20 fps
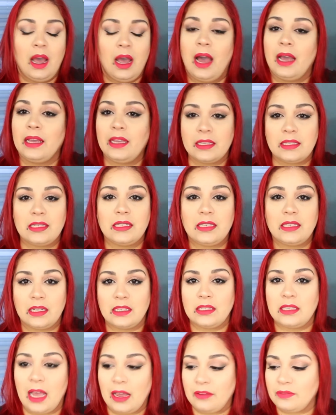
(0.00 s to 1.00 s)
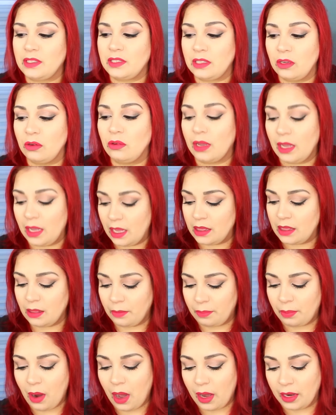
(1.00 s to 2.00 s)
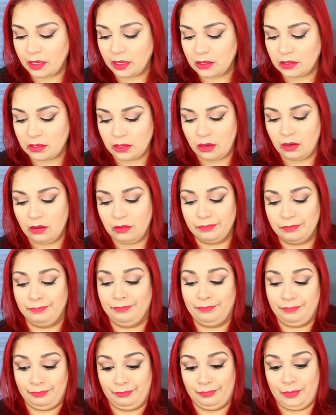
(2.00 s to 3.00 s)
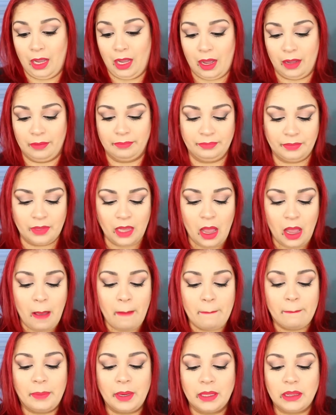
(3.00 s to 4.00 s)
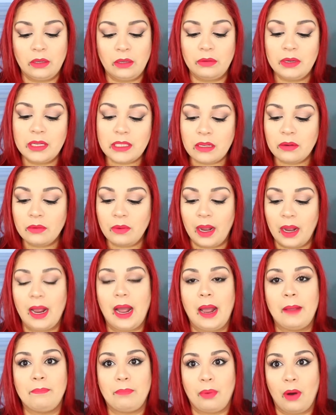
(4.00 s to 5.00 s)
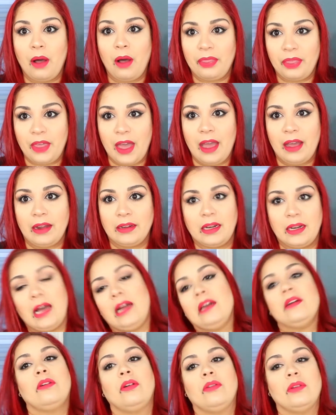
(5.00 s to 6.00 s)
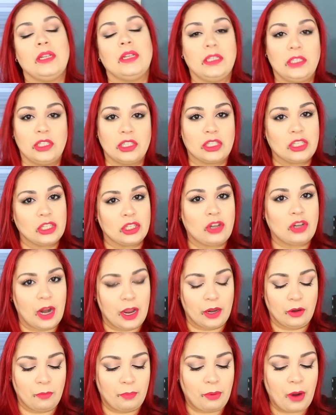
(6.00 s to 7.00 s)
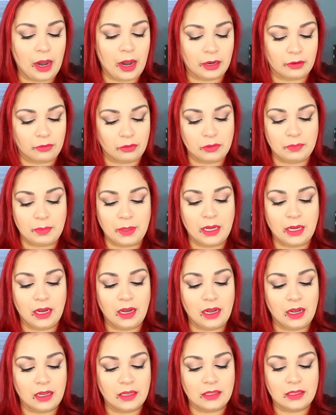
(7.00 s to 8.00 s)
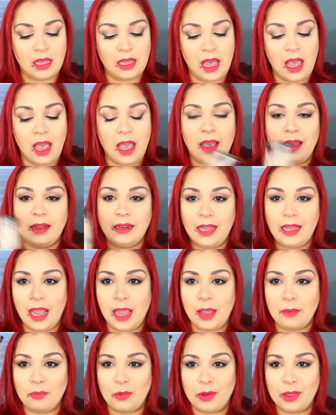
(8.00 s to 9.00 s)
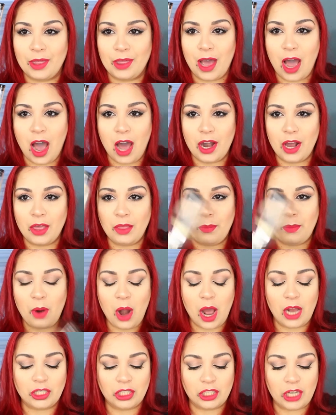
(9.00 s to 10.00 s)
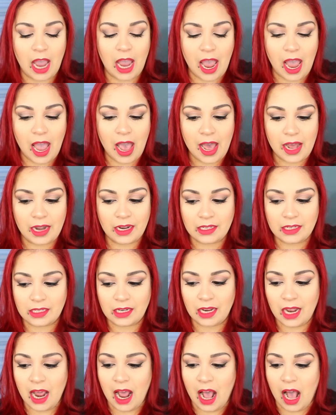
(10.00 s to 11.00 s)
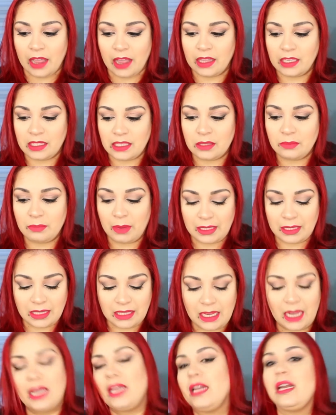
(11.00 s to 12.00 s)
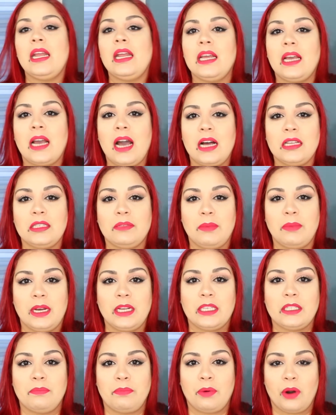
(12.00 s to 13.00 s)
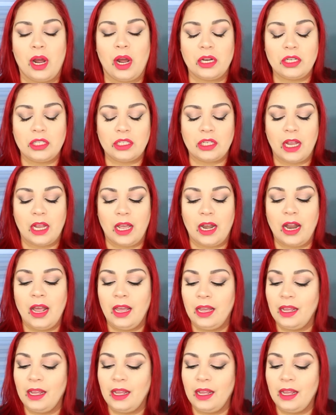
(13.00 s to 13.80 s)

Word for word: I guess it does have silk in the product, so yeah. But the reason why I bought that, not only just to try a new product, was because it came with another brush. And this is my second IT Cosmetics brush, and